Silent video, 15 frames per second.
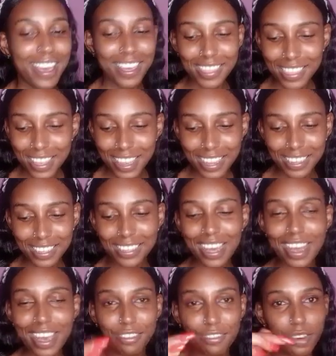And then
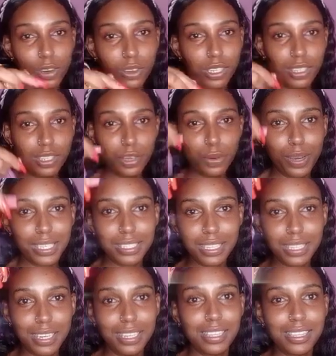I found they were
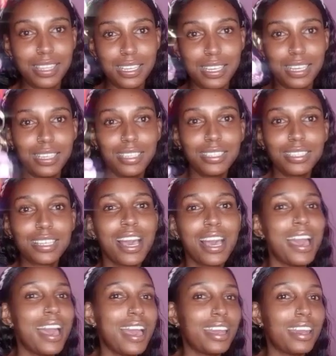selling these,
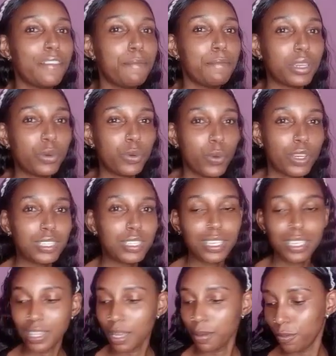and I've been
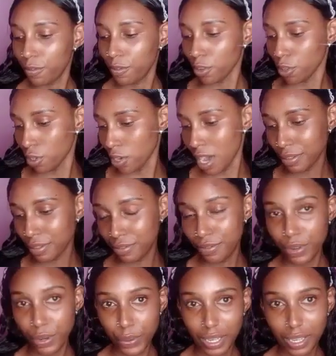wanting them for a
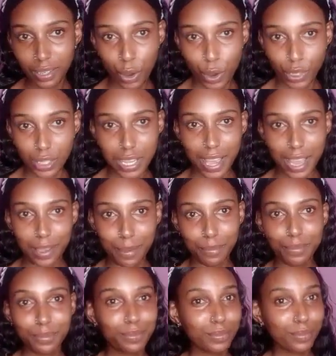very long
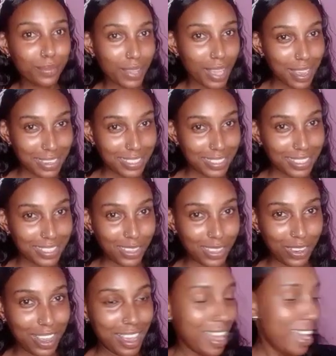time.
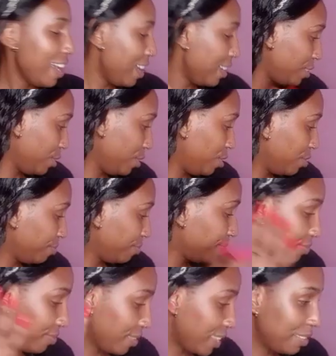So I had to
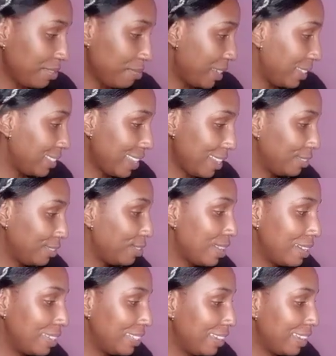get myself
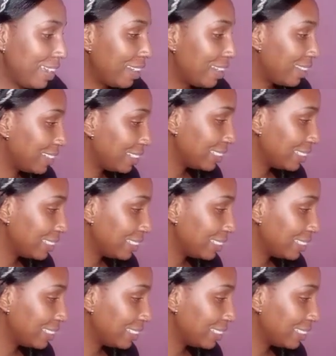one. Like,